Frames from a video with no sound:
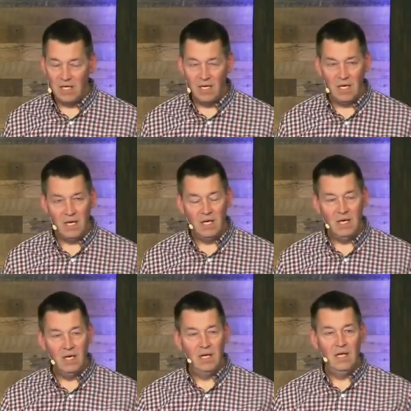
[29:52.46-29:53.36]

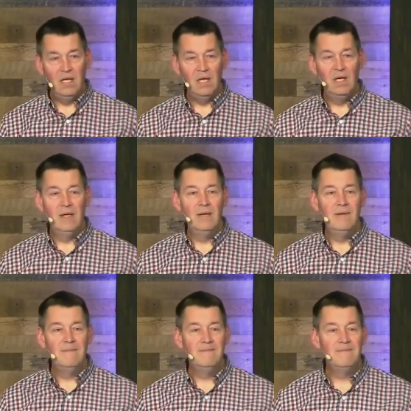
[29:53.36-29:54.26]

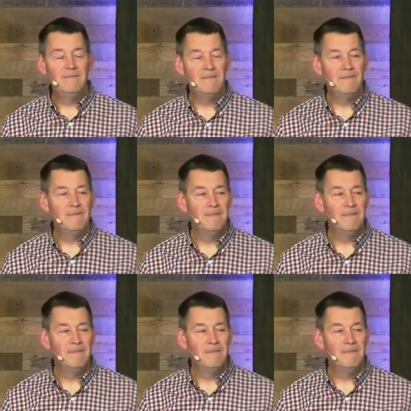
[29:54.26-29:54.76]
(silence)